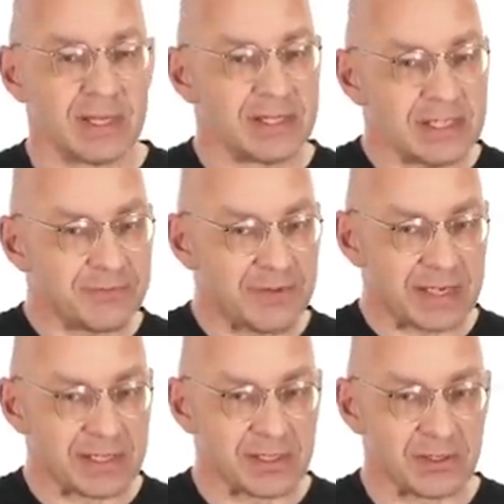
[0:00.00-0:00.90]
This
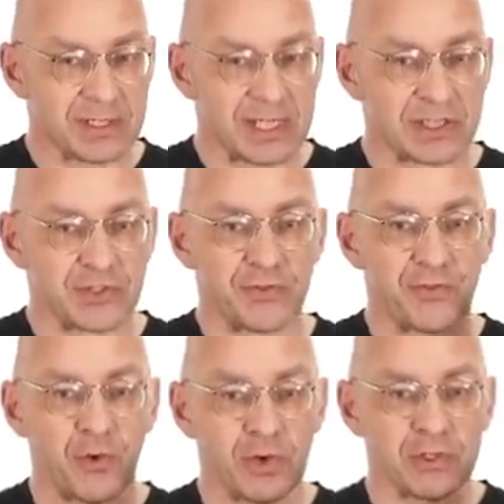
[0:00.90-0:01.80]
factor contains
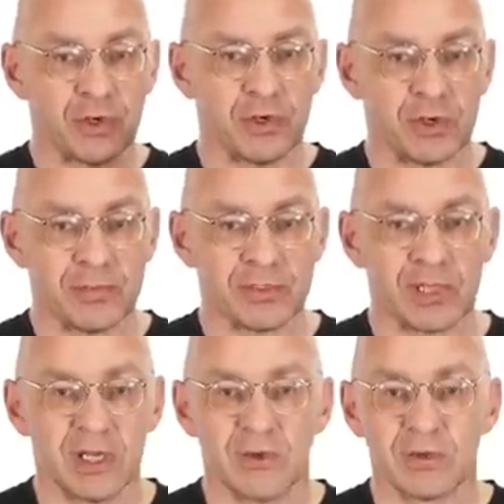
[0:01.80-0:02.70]
four terms
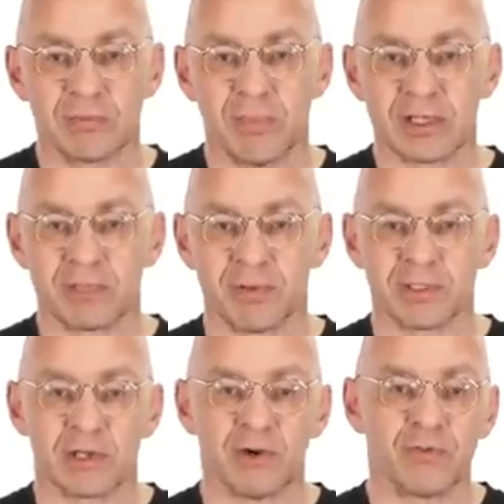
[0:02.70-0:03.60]
with
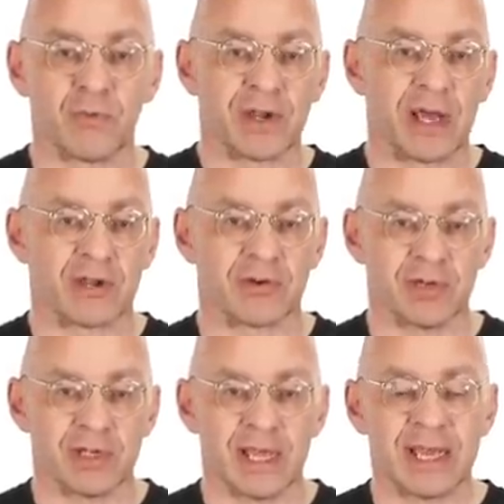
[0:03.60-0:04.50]
multiples of
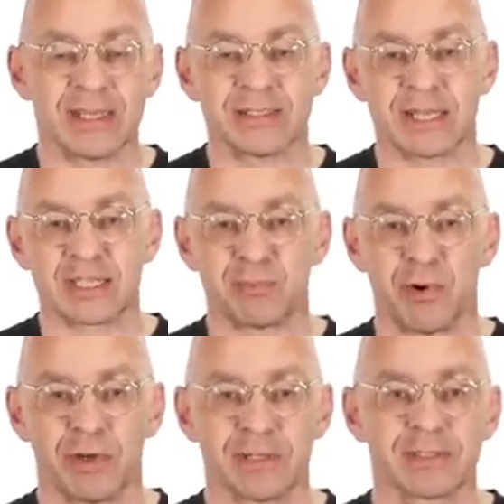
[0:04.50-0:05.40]
100 as
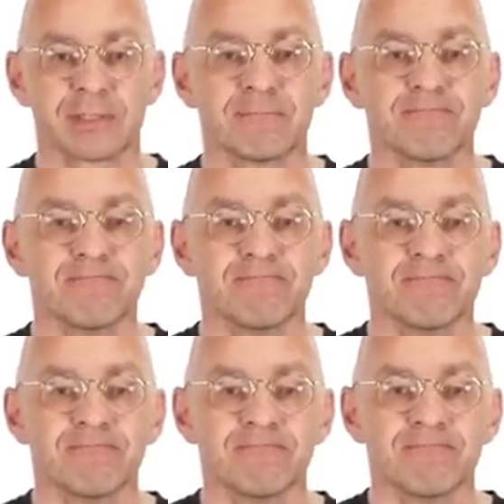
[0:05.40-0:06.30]
exponents.
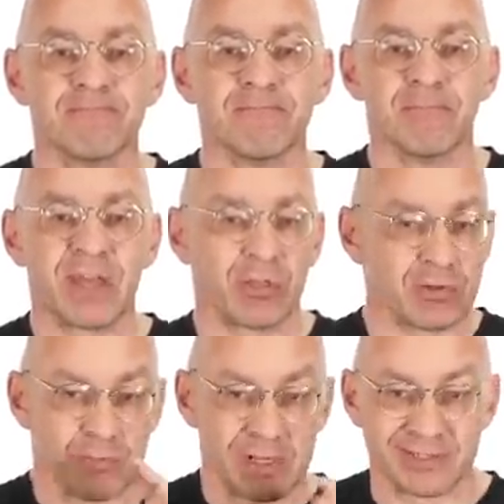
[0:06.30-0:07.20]
There,
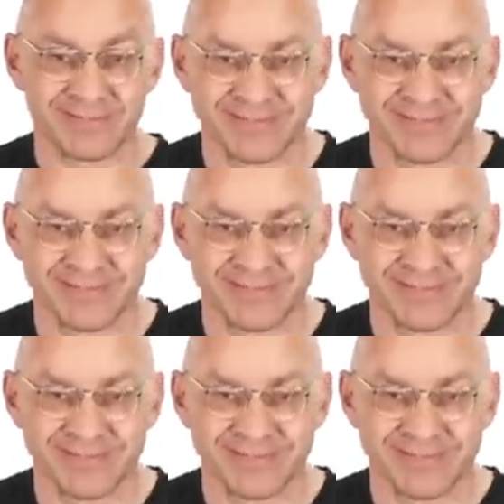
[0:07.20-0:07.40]
those ones.